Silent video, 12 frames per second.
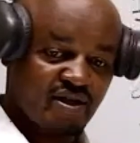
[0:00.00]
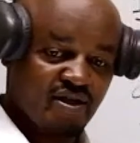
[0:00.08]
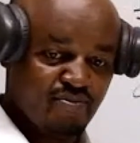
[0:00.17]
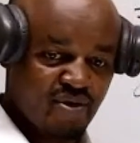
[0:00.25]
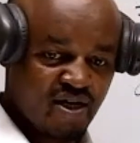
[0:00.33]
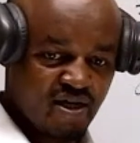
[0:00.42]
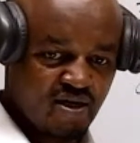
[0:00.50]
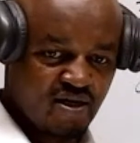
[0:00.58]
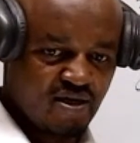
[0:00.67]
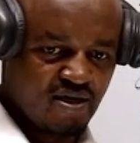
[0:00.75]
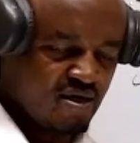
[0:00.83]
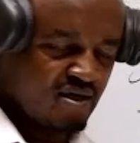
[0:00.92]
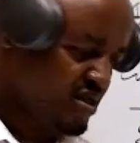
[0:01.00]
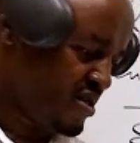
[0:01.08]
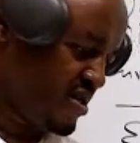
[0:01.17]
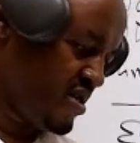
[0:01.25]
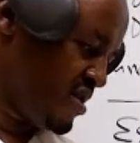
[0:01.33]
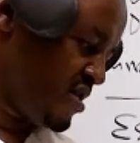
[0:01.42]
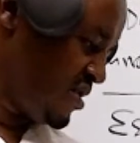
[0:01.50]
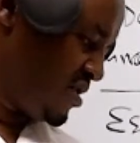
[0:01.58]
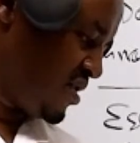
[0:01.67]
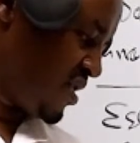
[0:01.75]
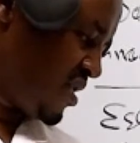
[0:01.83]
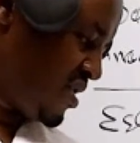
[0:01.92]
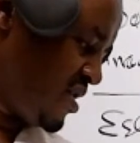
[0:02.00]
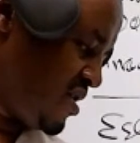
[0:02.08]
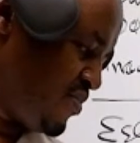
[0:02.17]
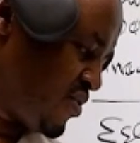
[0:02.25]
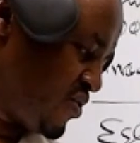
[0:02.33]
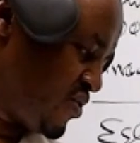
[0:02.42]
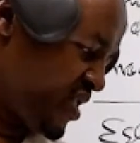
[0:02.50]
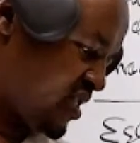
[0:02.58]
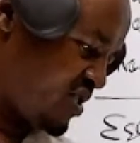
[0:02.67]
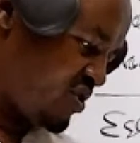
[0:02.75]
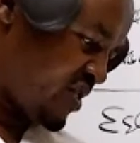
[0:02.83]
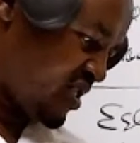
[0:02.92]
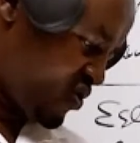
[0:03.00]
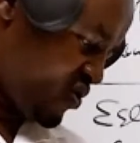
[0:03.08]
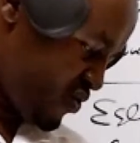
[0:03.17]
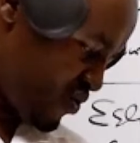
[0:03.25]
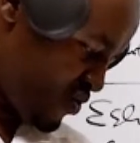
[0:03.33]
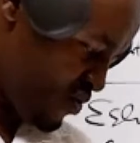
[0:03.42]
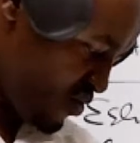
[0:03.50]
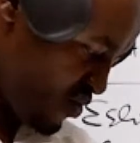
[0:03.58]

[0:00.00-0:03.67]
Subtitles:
the break is April 2022.